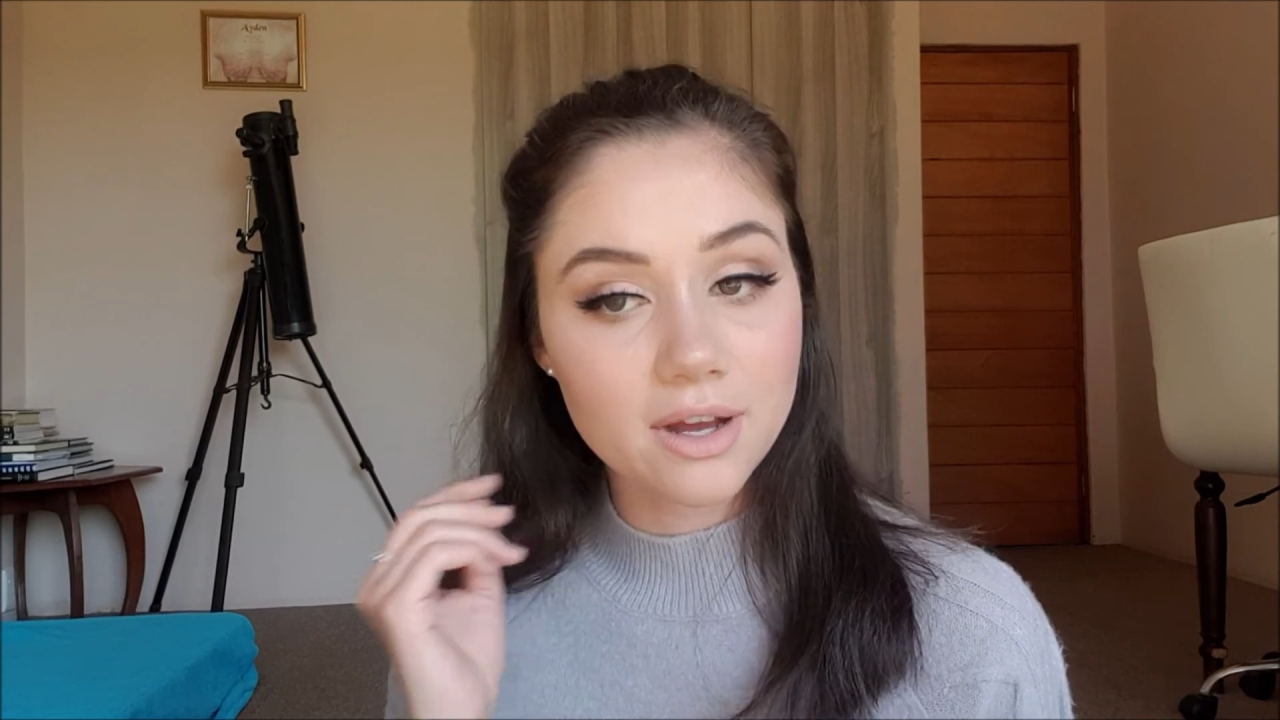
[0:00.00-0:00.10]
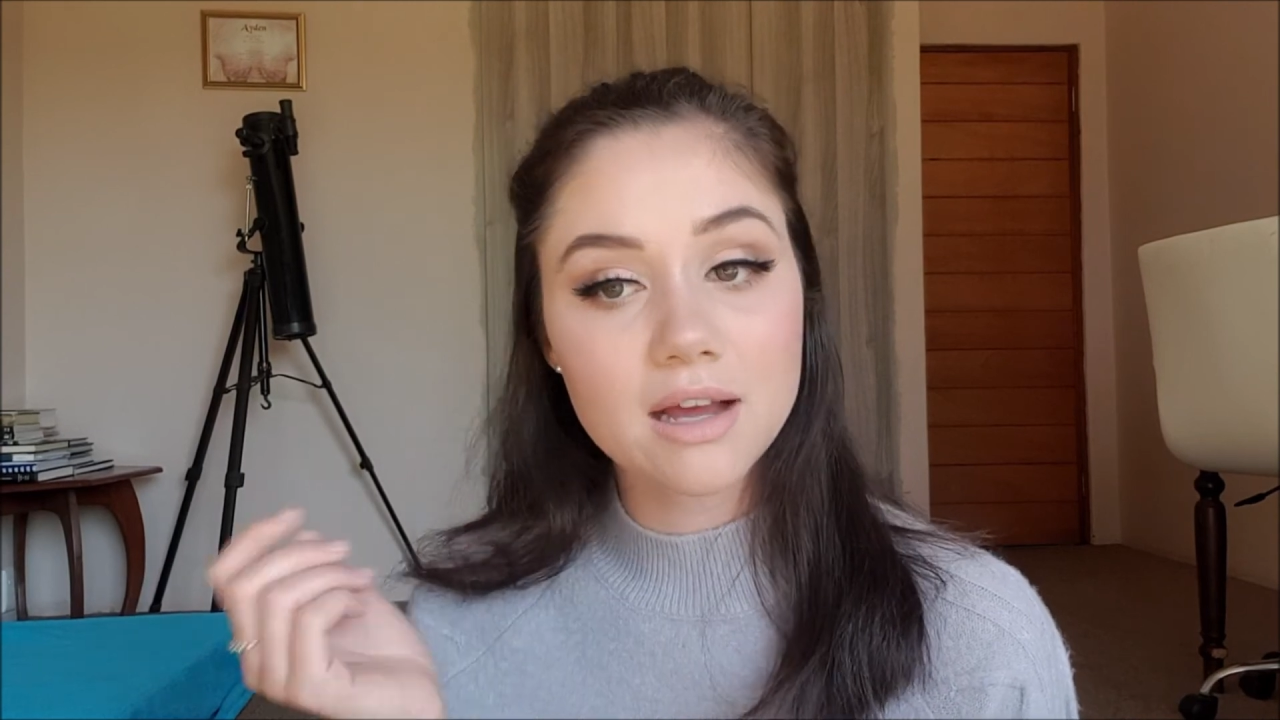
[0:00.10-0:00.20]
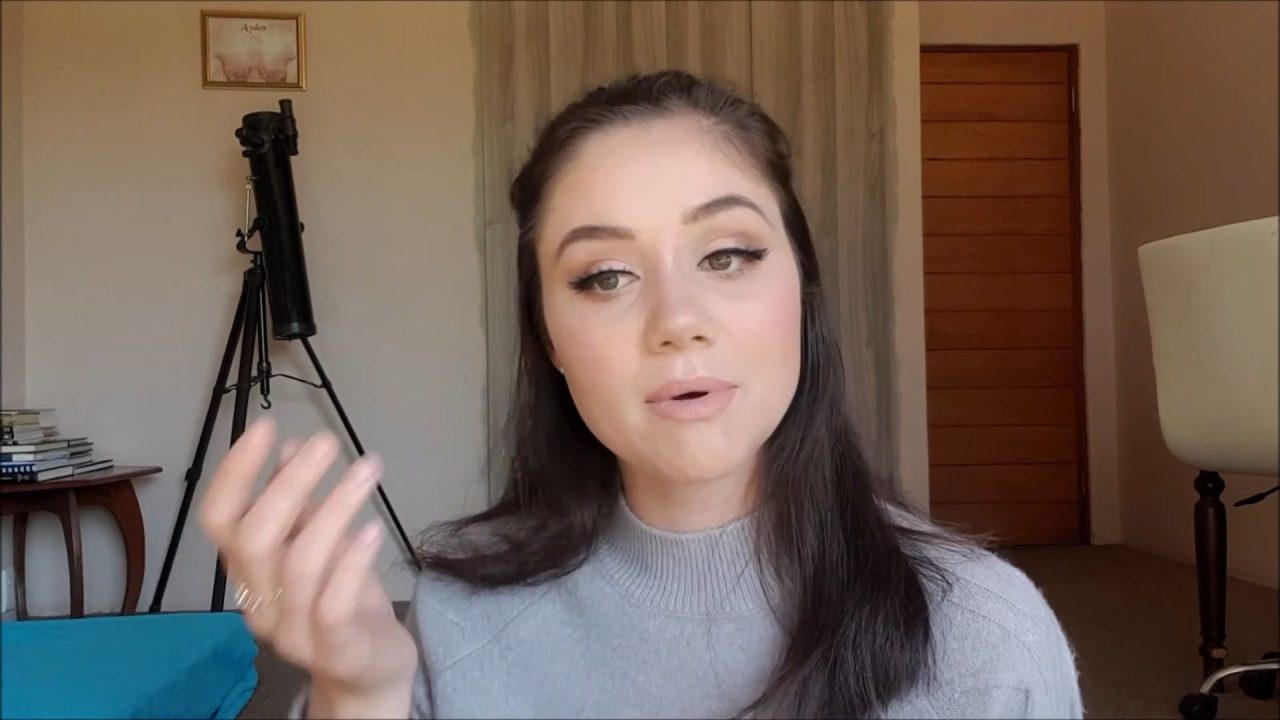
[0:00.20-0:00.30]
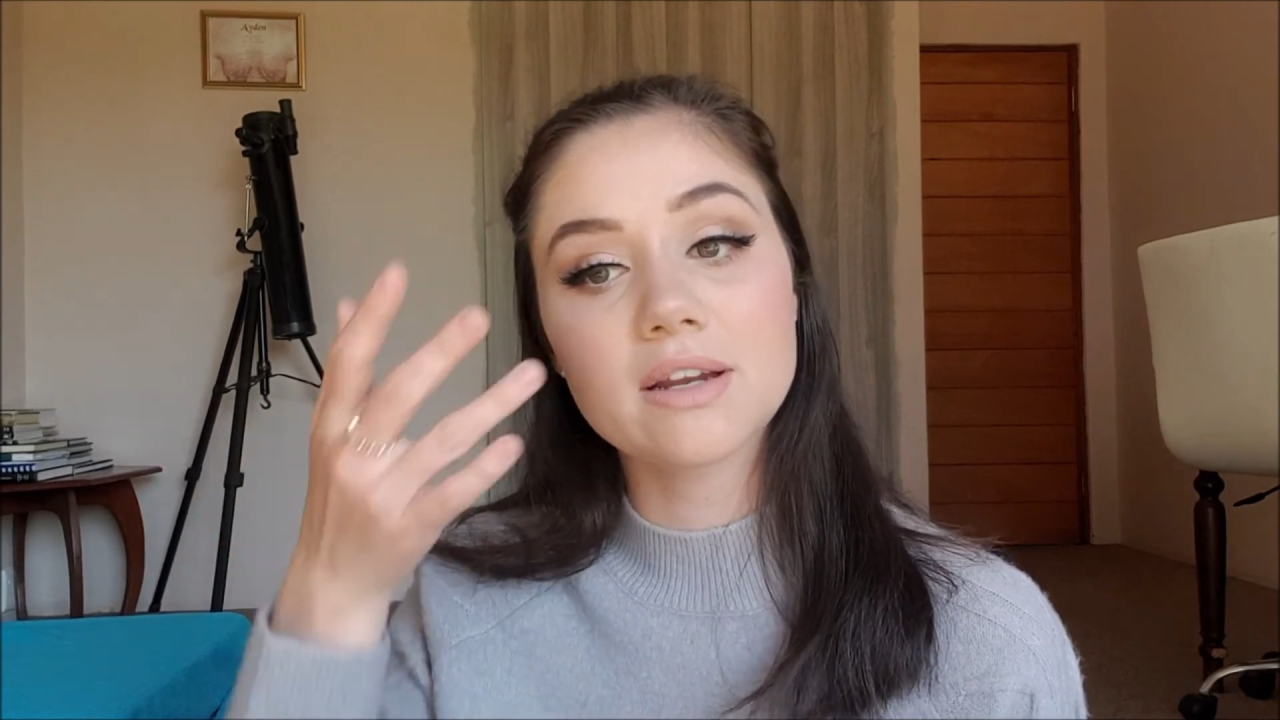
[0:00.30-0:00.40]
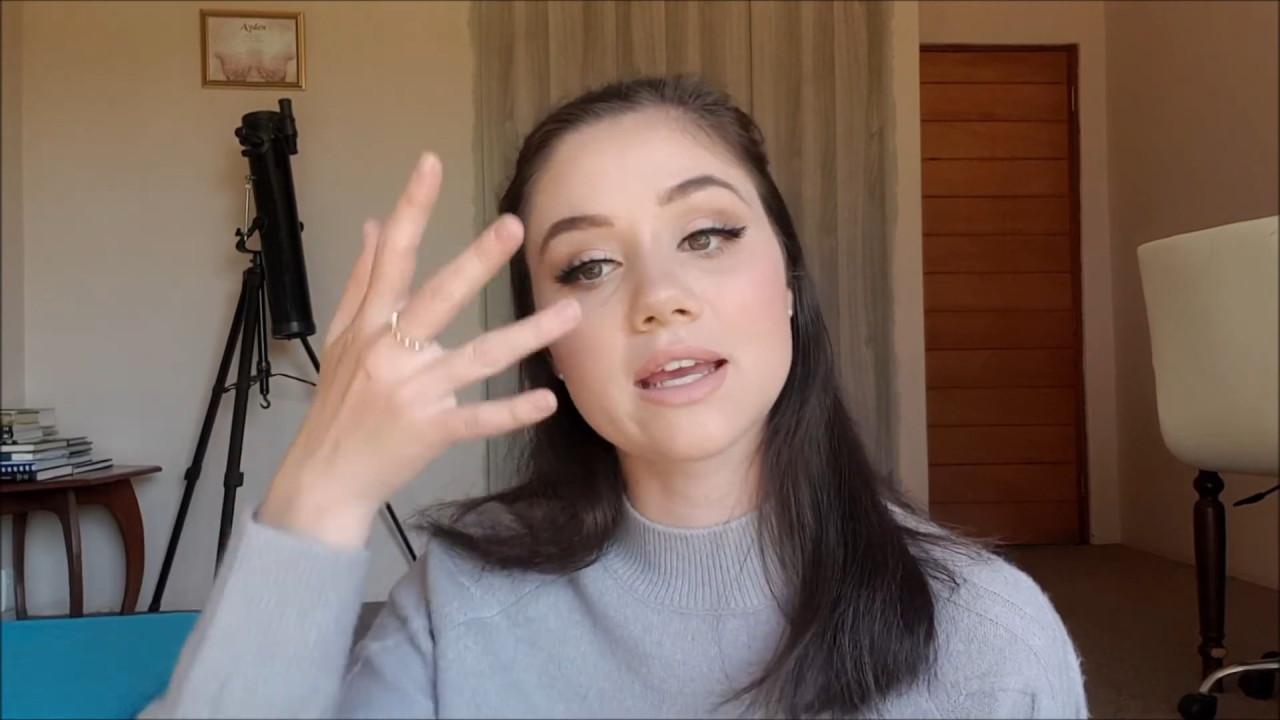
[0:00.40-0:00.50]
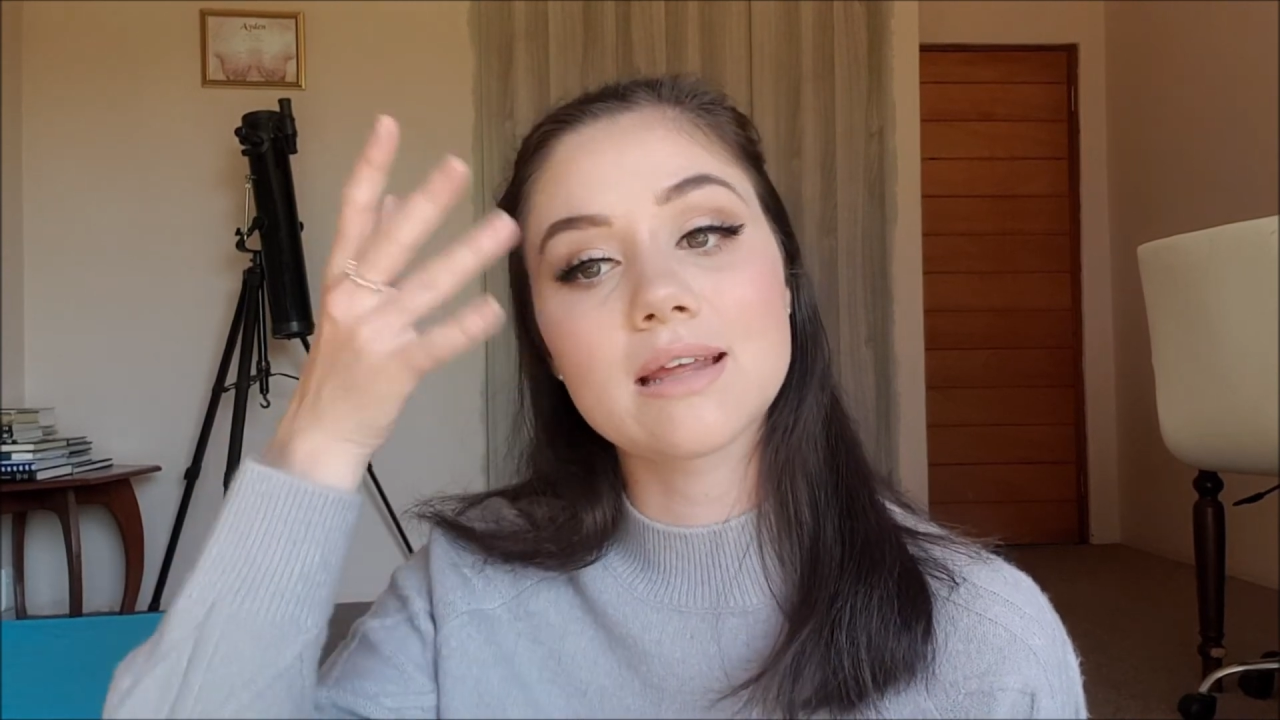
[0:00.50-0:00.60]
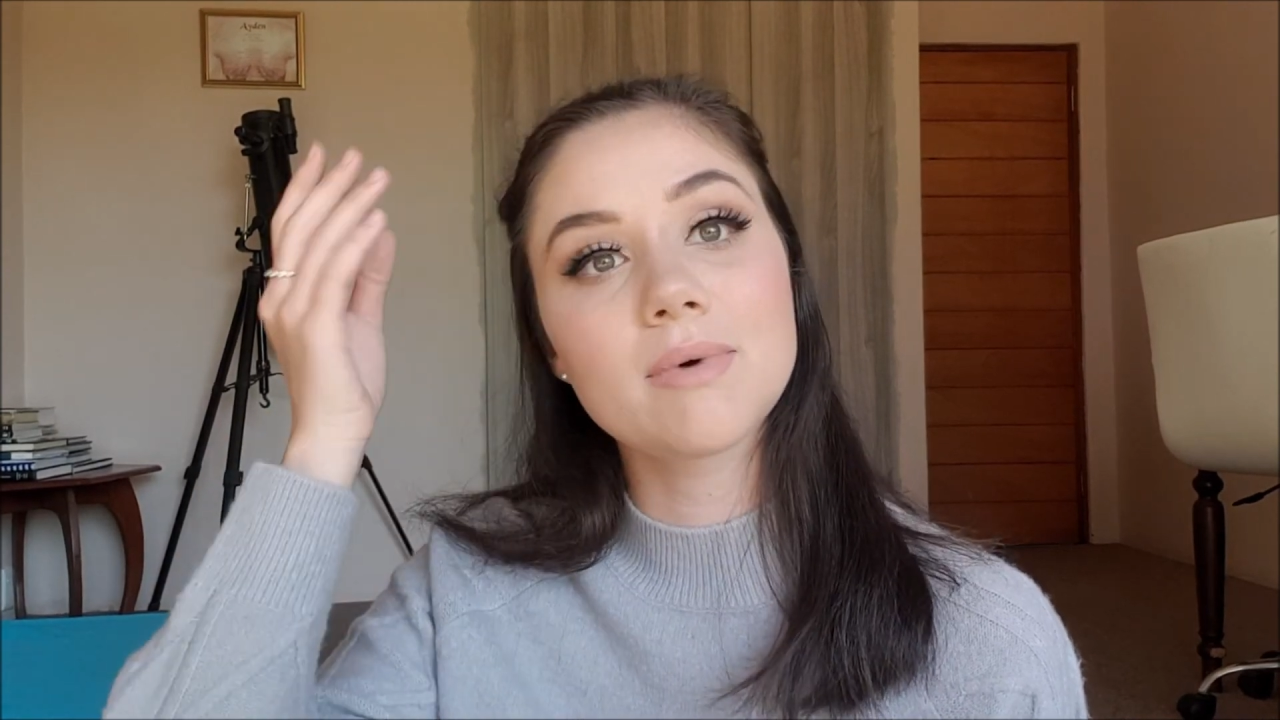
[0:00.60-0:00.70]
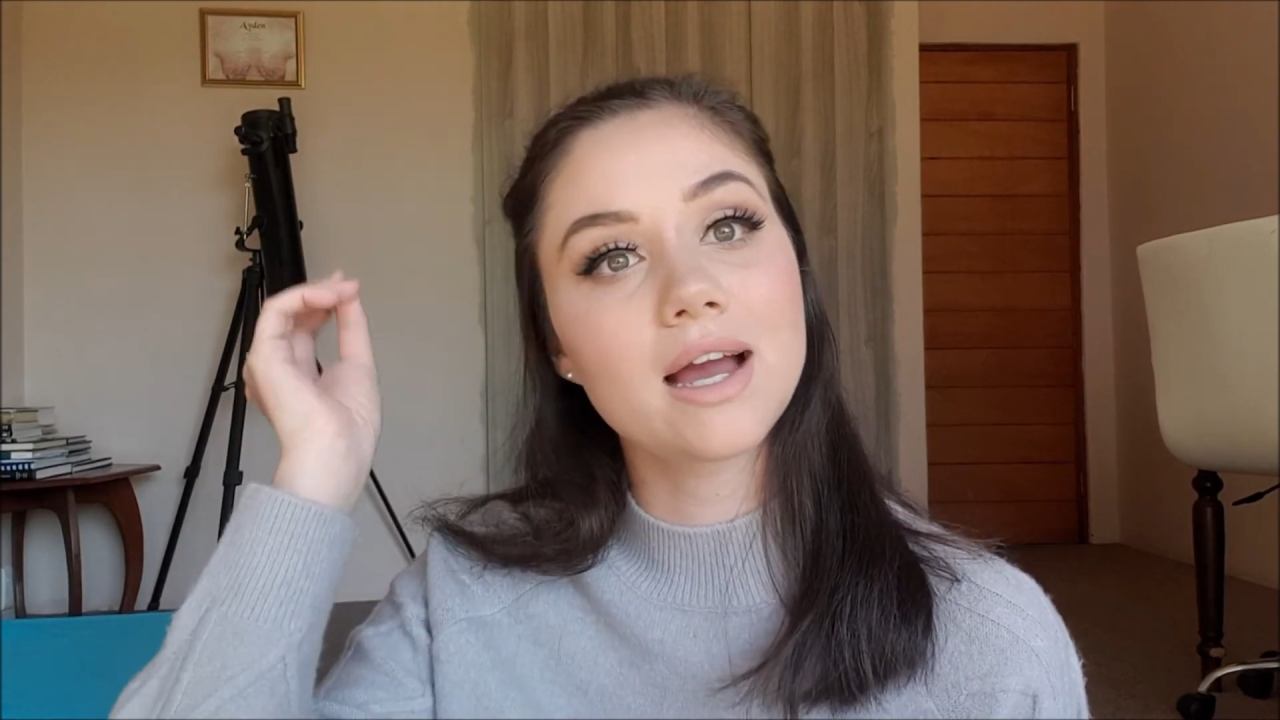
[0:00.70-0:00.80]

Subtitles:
about getting my